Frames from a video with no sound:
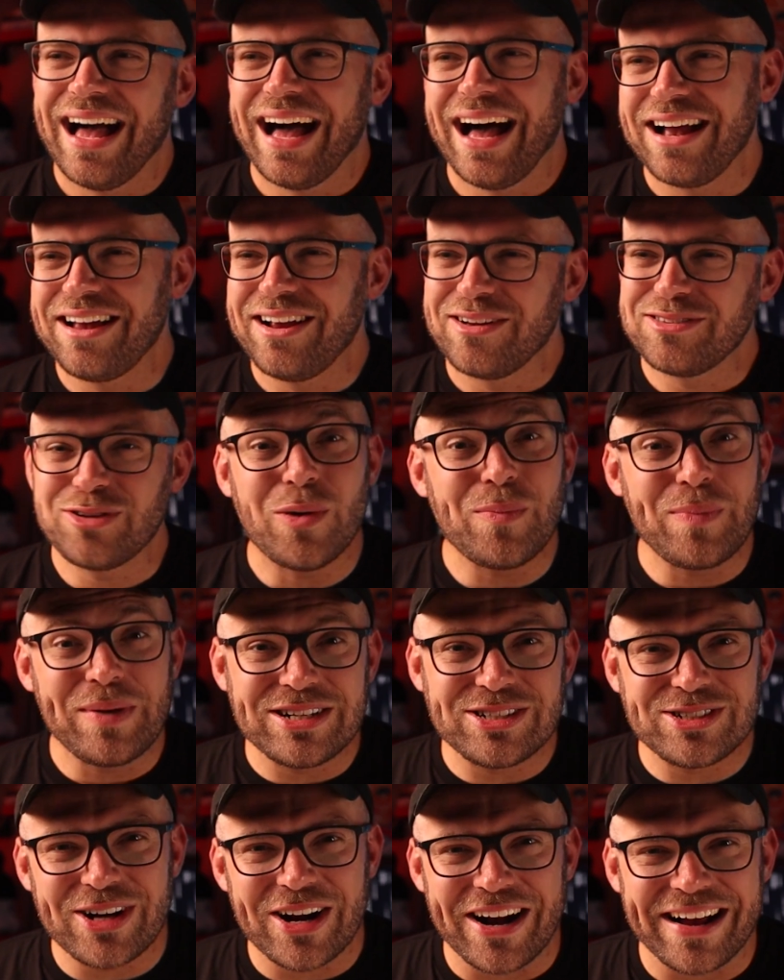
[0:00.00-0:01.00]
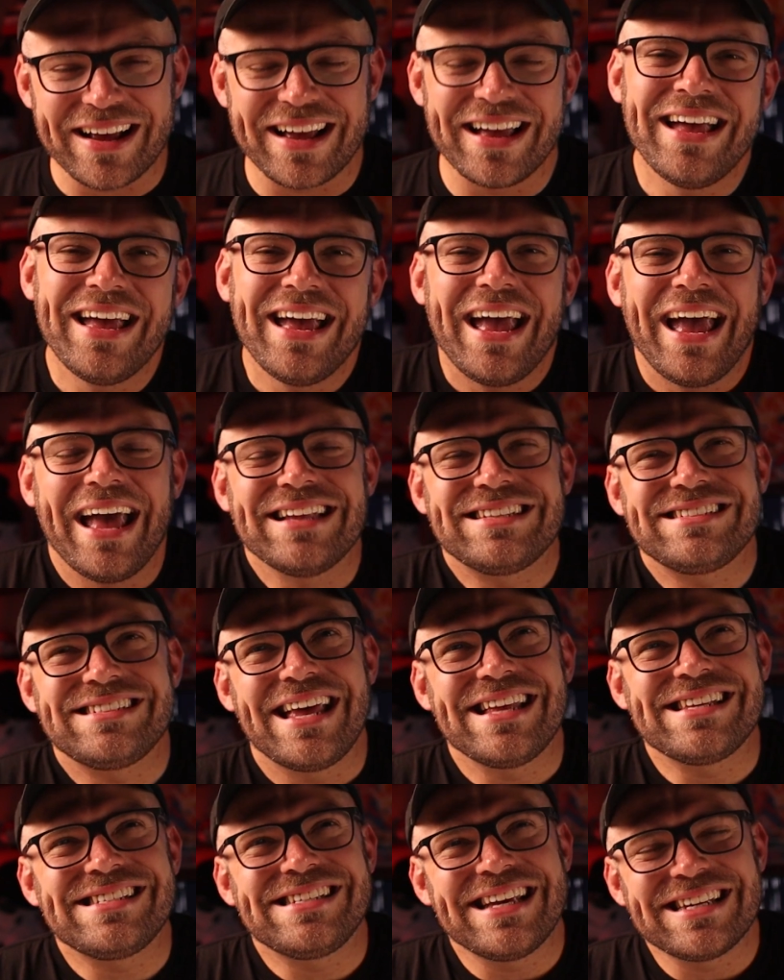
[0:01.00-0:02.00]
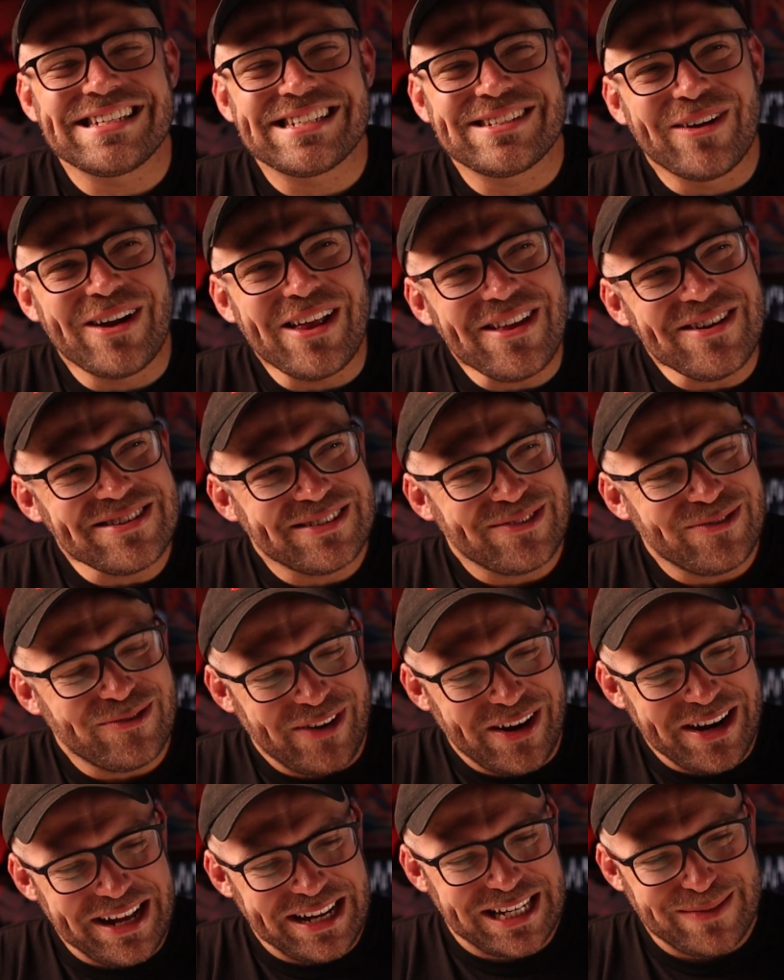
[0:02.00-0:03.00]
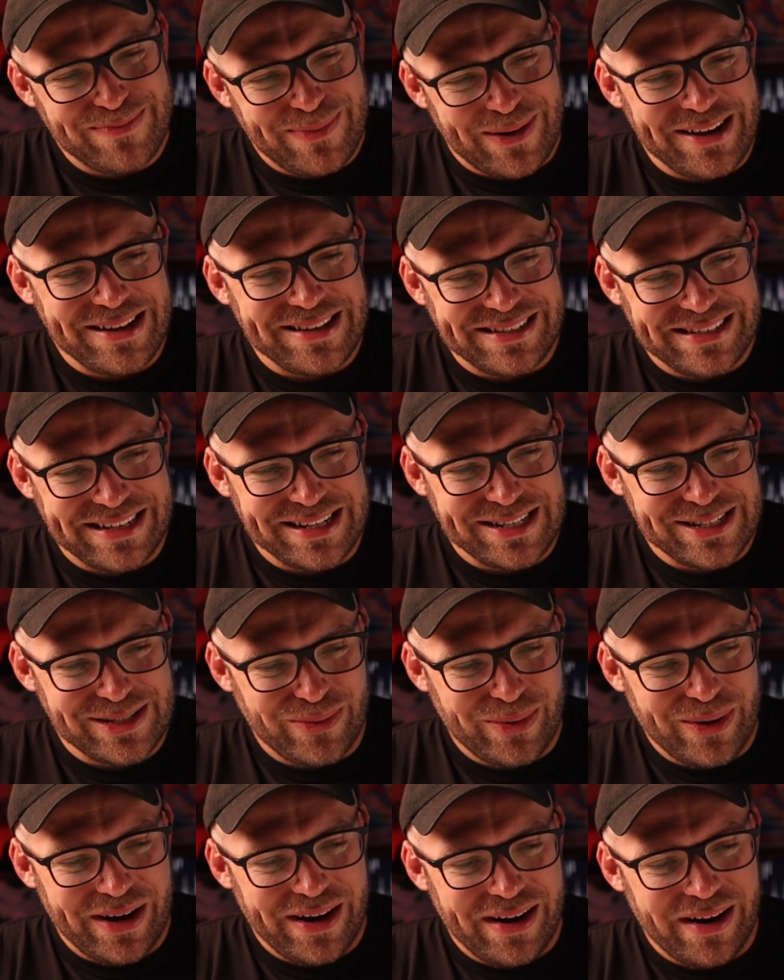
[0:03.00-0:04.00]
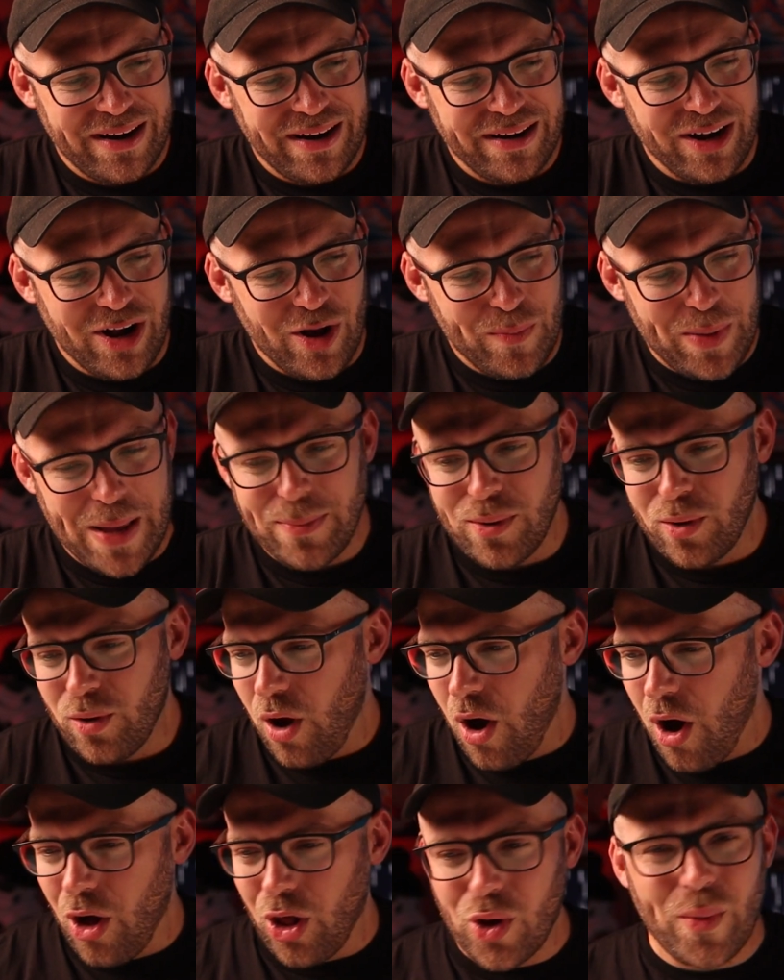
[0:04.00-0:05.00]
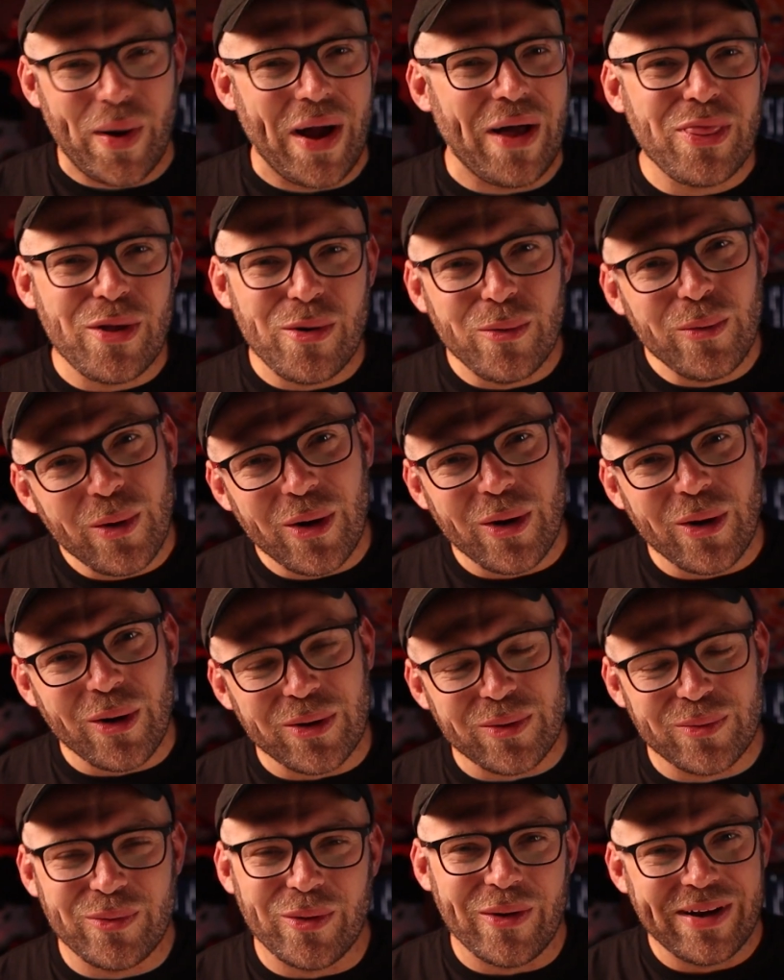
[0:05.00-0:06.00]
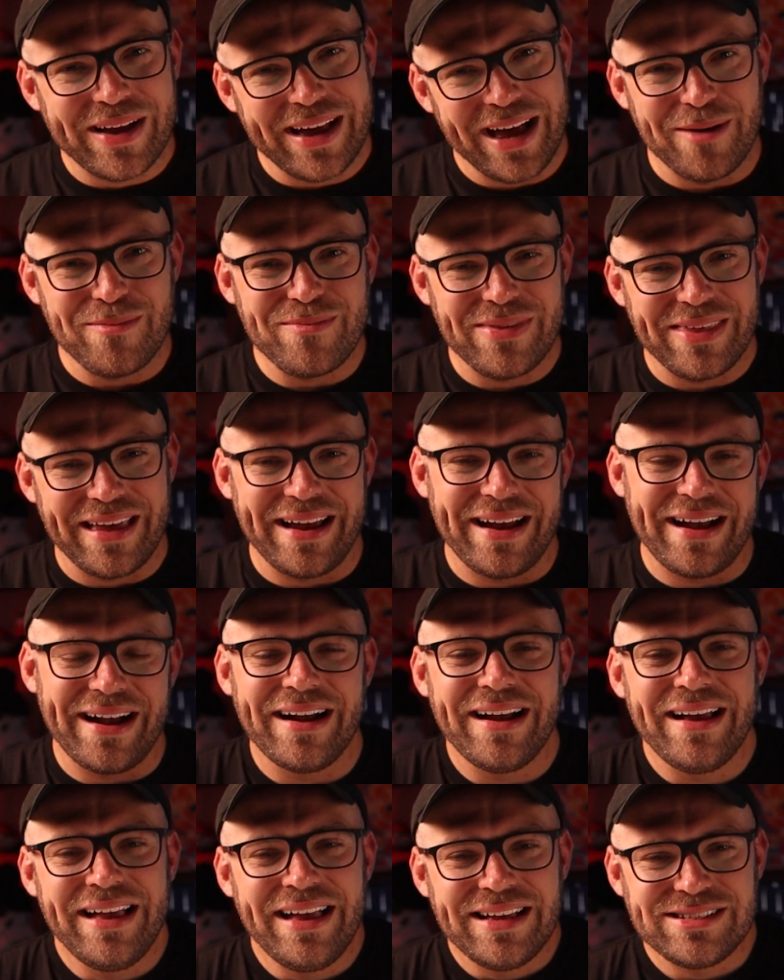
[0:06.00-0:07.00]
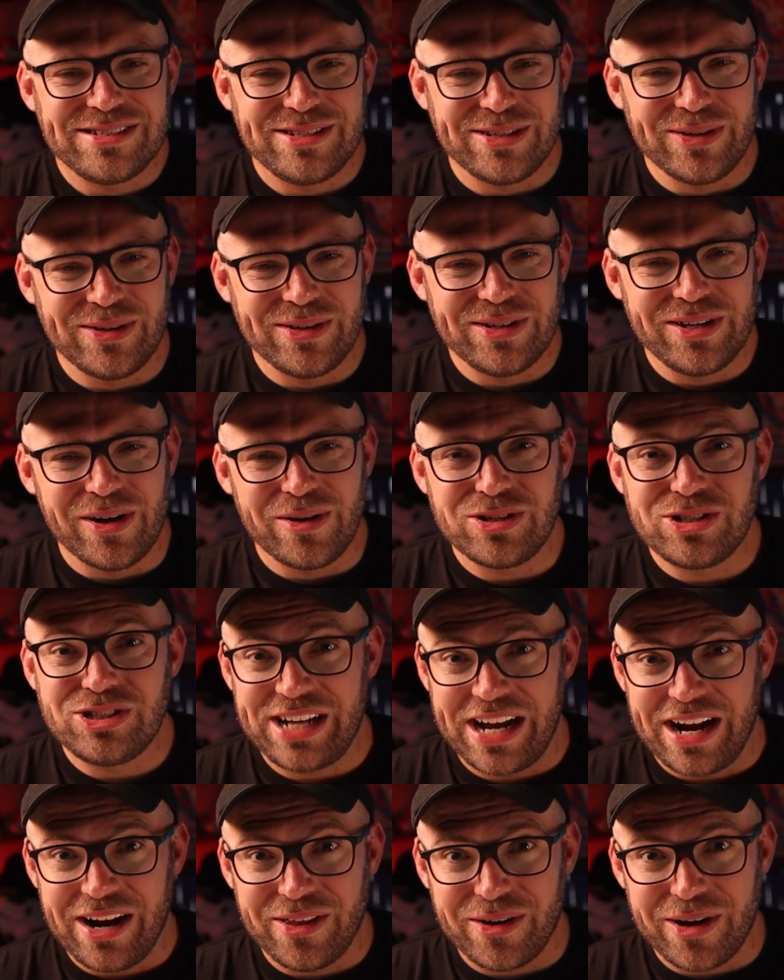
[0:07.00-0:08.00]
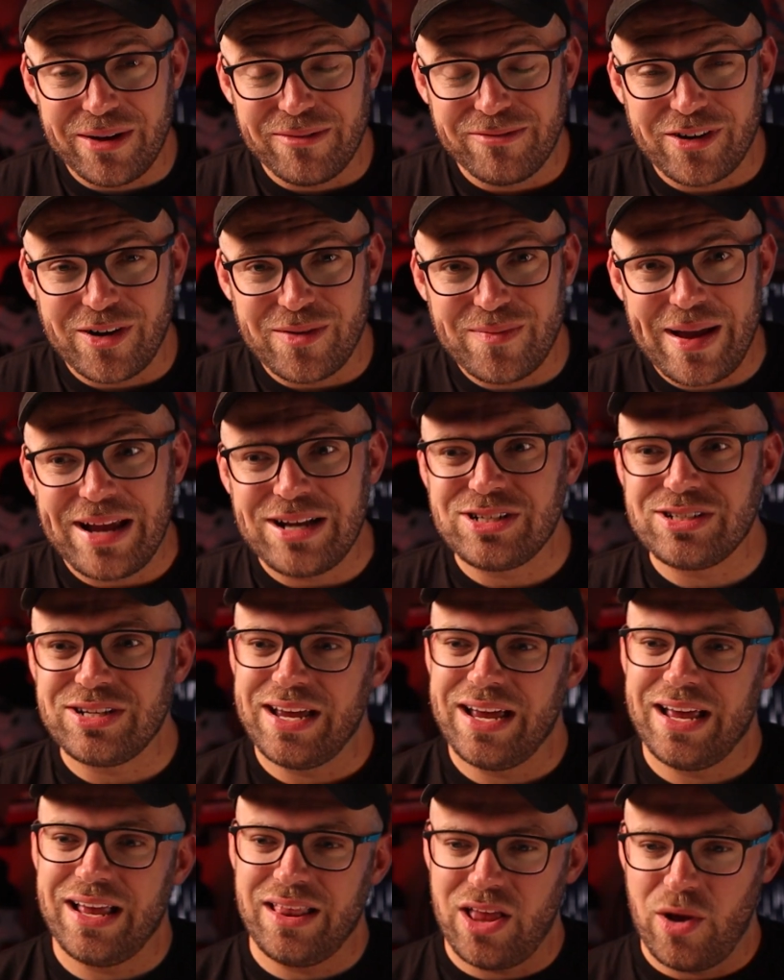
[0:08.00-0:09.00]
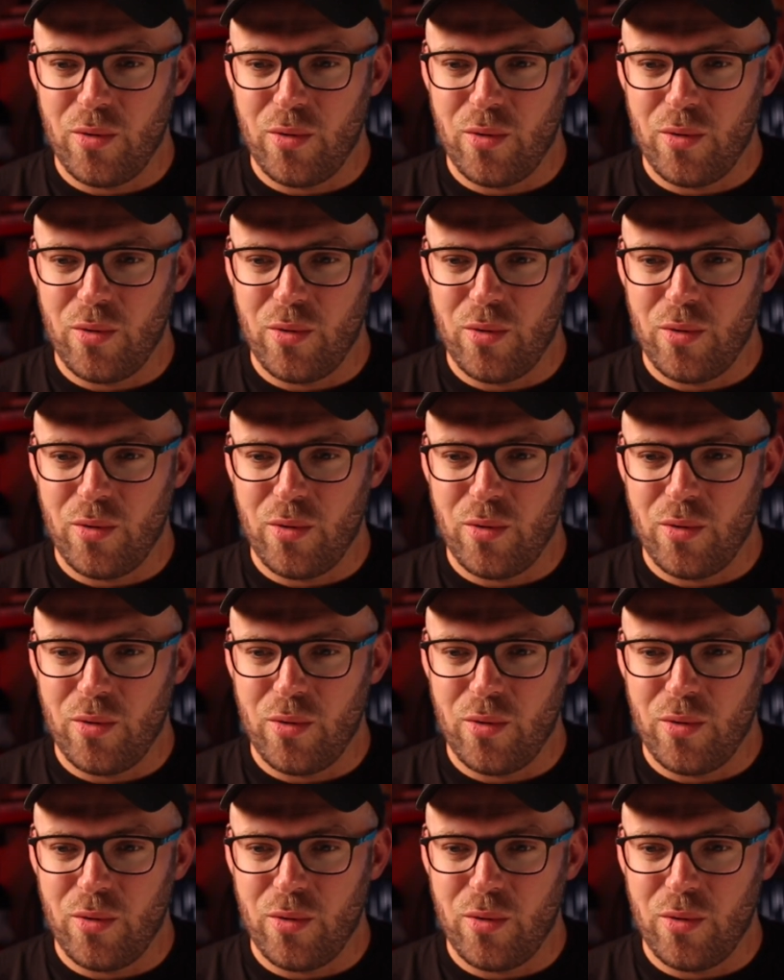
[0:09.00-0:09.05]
You know, don't be a jerk. It's just one of those fun experiences where, you know, people all around the world will come there to, you know, share their information.